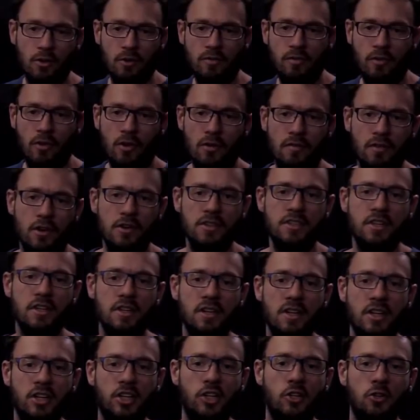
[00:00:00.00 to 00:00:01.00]
all four of those
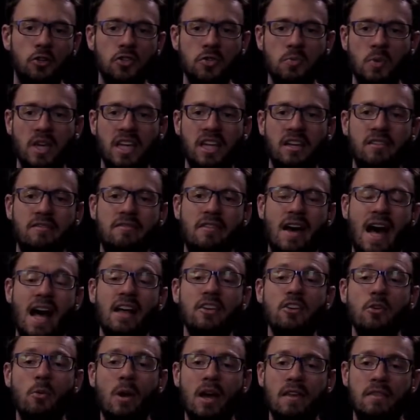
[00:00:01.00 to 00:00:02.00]
conditionals, we can
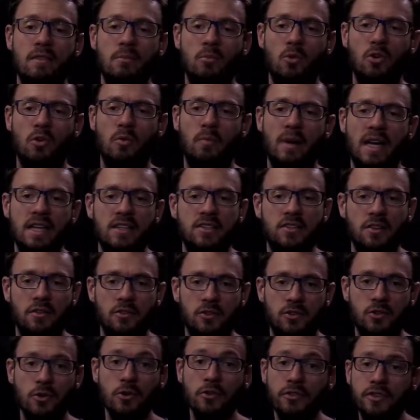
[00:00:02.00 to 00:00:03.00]
evaluate them all based on
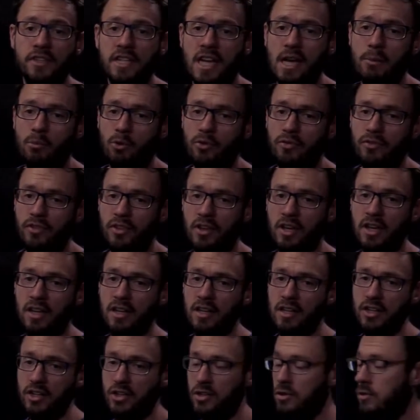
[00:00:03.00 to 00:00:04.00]
the truth table for the
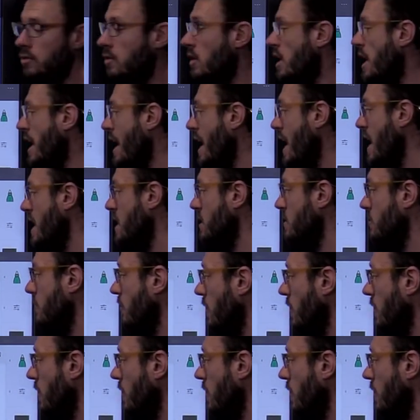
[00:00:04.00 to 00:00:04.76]
conditional as